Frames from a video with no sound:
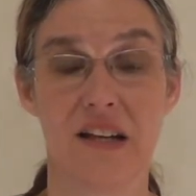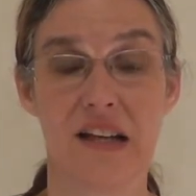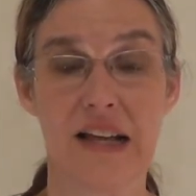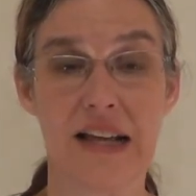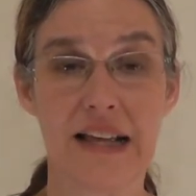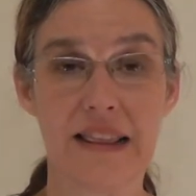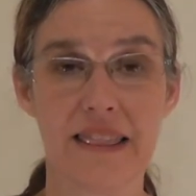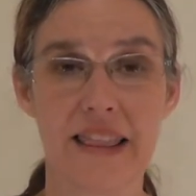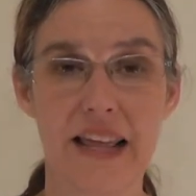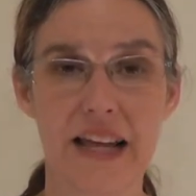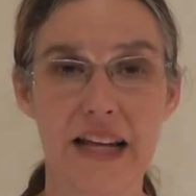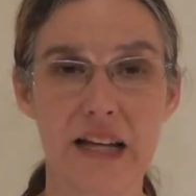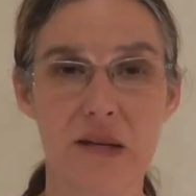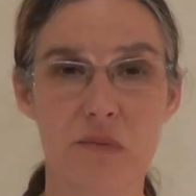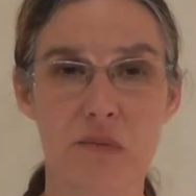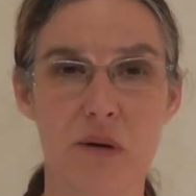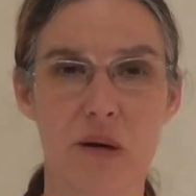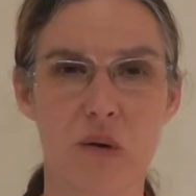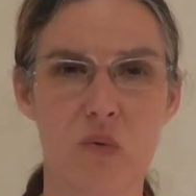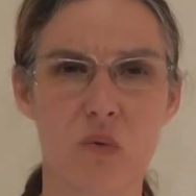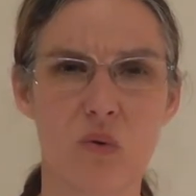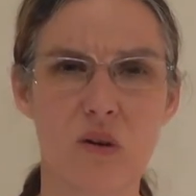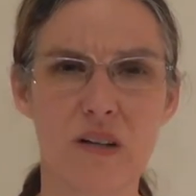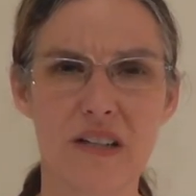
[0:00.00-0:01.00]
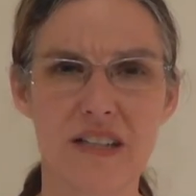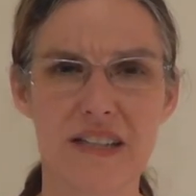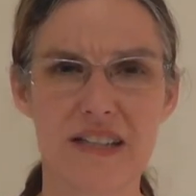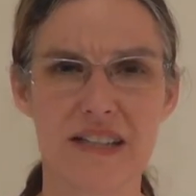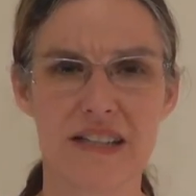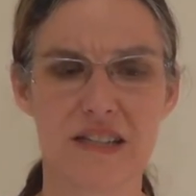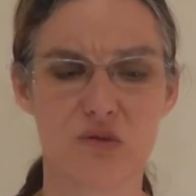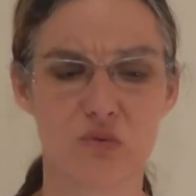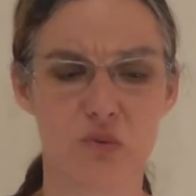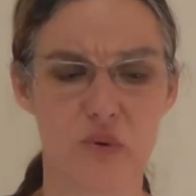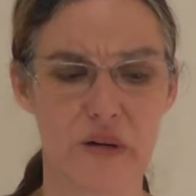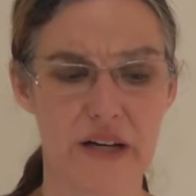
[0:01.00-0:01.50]
And think about what does
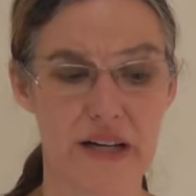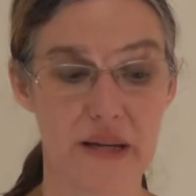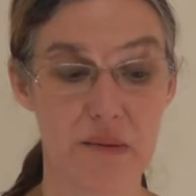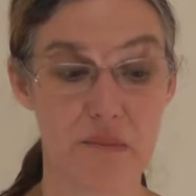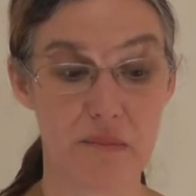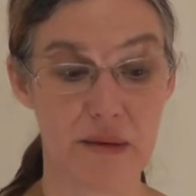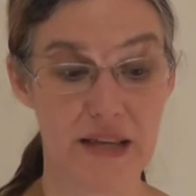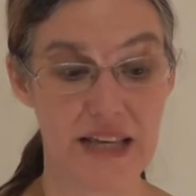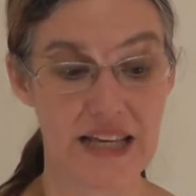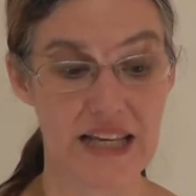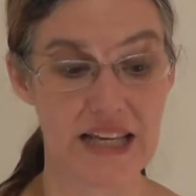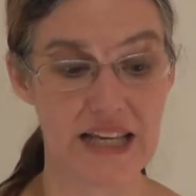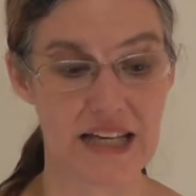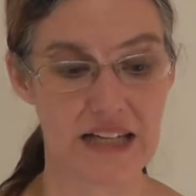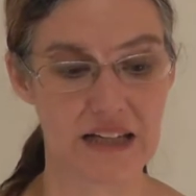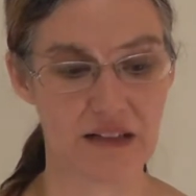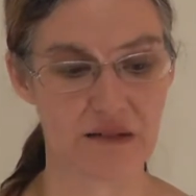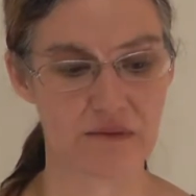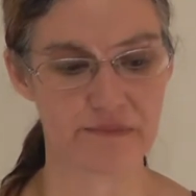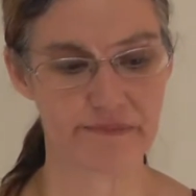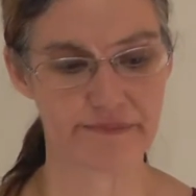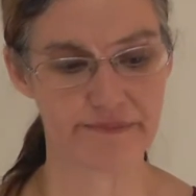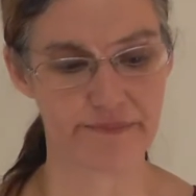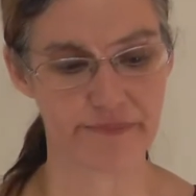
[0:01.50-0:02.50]
this really mean?